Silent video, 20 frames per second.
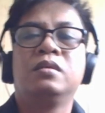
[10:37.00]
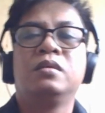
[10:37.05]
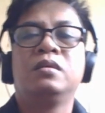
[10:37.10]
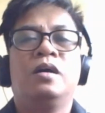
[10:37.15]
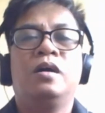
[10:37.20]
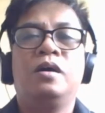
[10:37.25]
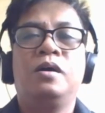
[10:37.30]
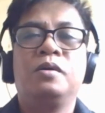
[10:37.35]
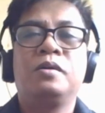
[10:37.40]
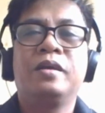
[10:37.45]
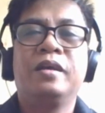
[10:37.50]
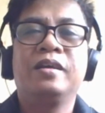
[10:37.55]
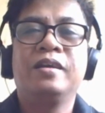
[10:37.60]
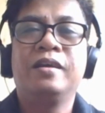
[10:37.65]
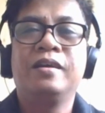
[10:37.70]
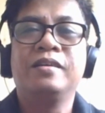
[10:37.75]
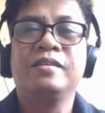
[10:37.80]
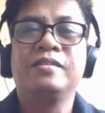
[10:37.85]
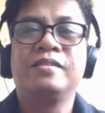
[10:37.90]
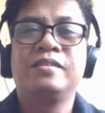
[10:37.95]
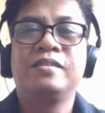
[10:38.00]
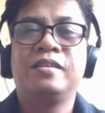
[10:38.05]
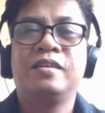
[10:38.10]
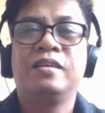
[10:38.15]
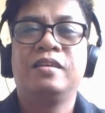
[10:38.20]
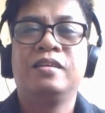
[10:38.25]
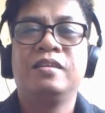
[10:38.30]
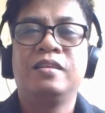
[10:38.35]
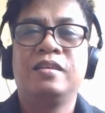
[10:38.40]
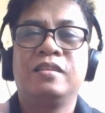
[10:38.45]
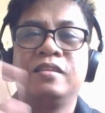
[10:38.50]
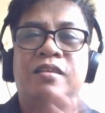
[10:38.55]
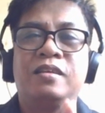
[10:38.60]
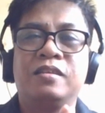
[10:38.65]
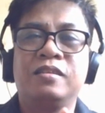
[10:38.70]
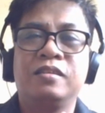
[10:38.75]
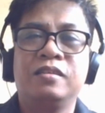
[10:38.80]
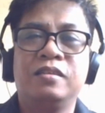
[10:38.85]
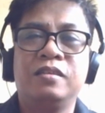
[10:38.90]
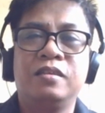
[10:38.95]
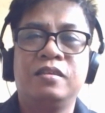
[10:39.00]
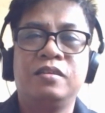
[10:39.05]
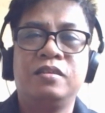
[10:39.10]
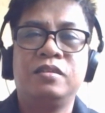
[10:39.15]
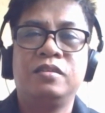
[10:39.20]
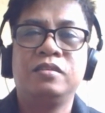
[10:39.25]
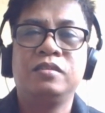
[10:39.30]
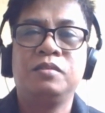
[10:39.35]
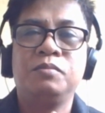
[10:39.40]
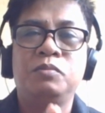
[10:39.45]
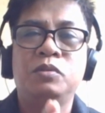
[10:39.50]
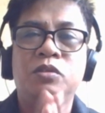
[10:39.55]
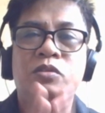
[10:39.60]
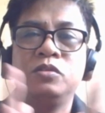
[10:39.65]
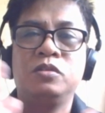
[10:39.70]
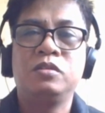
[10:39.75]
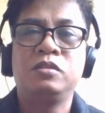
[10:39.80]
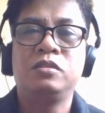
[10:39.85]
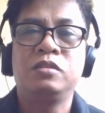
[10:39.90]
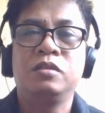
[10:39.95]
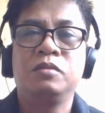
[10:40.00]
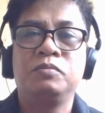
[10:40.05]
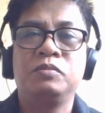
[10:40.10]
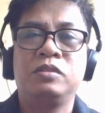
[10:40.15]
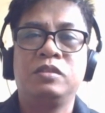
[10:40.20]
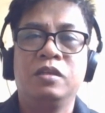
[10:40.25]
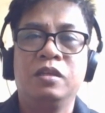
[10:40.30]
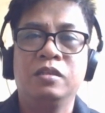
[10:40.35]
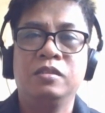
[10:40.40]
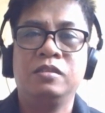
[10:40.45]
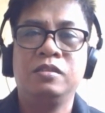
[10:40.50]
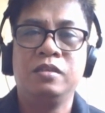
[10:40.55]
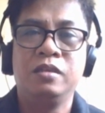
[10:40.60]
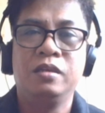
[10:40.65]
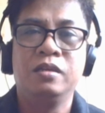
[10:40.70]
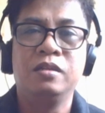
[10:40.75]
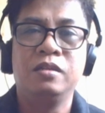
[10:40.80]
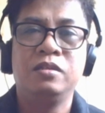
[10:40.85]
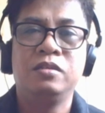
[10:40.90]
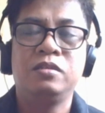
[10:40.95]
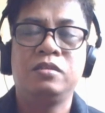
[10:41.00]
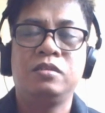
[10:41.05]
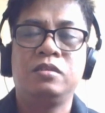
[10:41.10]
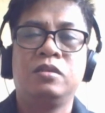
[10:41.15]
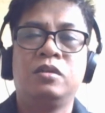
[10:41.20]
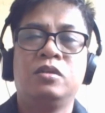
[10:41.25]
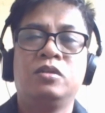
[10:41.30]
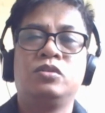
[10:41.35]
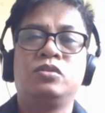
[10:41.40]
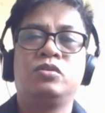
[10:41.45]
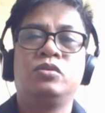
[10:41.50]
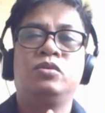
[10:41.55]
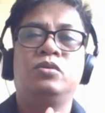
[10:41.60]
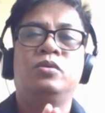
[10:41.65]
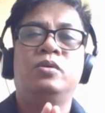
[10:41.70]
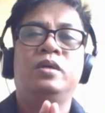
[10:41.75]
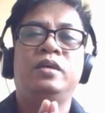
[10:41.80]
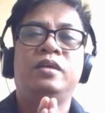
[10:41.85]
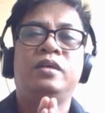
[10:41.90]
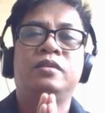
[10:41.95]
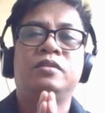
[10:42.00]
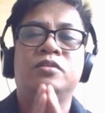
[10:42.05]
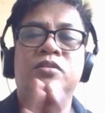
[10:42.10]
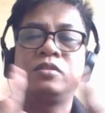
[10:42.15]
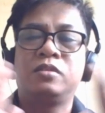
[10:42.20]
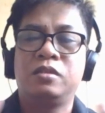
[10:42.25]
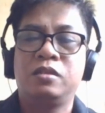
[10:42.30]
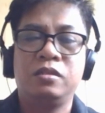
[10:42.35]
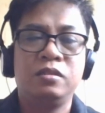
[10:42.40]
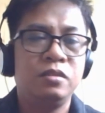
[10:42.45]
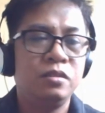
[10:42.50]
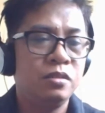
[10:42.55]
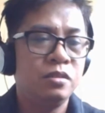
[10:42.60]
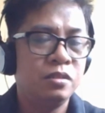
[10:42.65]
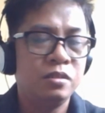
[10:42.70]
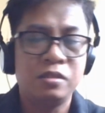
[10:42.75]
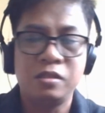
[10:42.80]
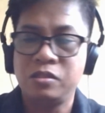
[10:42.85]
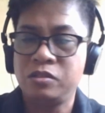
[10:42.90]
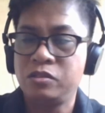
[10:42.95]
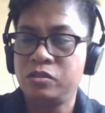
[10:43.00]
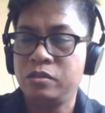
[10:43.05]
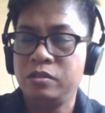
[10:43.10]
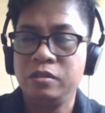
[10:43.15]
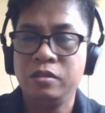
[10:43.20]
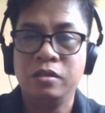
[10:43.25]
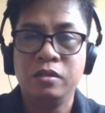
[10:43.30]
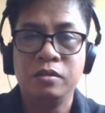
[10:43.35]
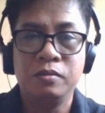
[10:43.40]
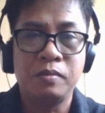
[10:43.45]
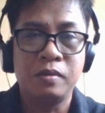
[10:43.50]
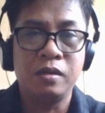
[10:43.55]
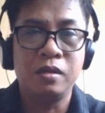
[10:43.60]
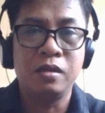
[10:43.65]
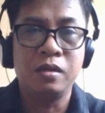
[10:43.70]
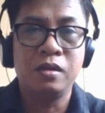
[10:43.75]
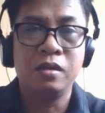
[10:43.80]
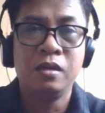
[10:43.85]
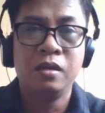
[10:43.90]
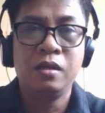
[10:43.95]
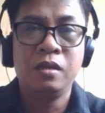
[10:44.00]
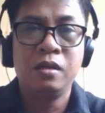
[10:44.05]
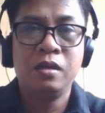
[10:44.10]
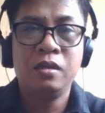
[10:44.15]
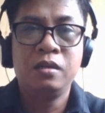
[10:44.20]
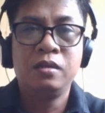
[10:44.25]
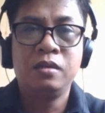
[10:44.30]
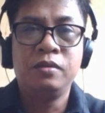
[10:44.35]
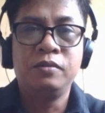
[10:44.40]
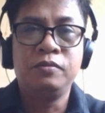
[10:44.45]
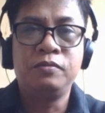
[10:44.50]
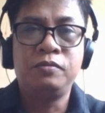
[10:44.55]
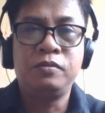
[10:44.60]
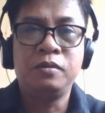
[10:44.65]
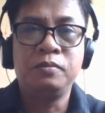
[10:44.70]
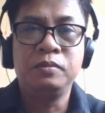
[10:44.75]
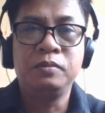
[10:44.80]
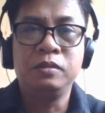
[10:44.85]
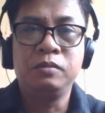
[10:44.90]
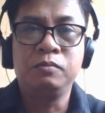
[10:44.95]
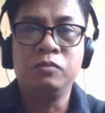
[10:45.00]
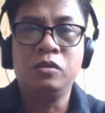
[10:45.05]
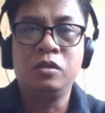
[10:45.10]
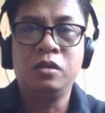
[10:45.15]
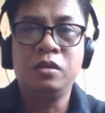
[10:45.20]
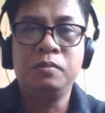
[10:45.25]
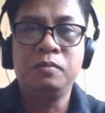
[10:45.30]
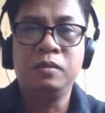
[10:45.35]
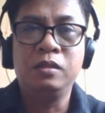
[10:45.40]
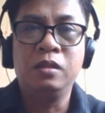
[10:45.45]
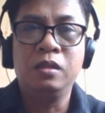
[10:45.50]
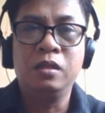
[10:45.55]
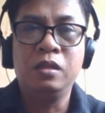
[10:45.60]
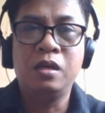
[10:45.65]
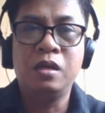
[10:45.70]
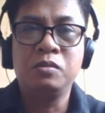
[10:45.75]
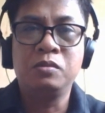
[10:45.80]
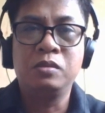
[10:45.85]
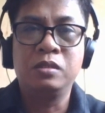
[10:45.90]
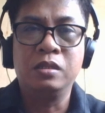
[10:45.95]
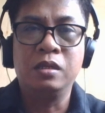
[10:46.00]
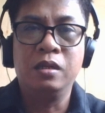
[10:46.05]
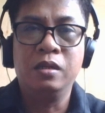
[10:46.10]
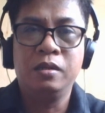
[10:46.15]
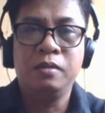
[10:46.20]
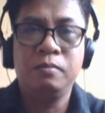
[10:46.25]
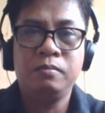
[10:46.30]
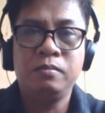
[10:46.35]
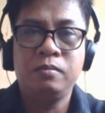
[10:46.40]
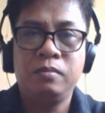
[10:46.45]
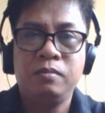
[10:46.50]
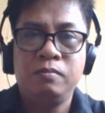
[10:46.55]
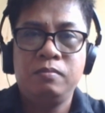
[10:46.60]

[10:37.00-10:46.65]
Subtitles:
Okay, guys, that, the video itself is English, so I understand this is the story of Prophet Muhammad, sallallahu alayhi wa sallam.